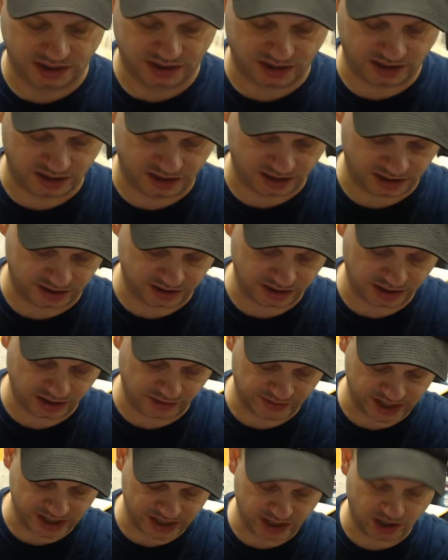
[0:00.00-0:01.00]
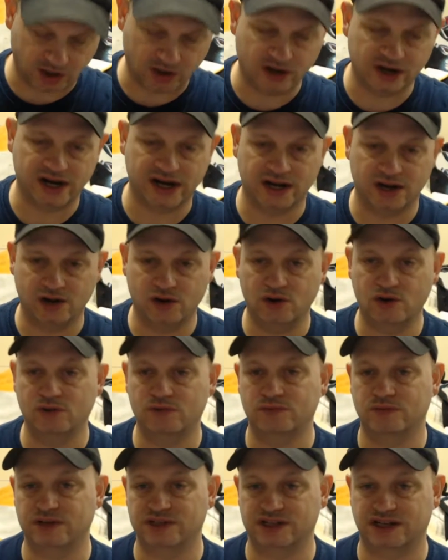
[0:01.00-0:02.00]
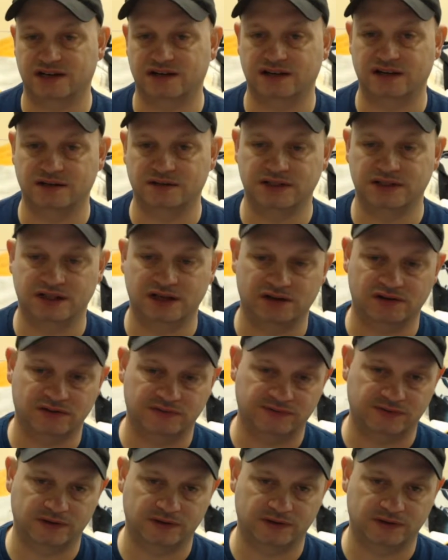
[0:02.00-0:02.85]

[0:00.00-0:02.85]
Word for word: Uh, you know they are at home, which I, uh, you know,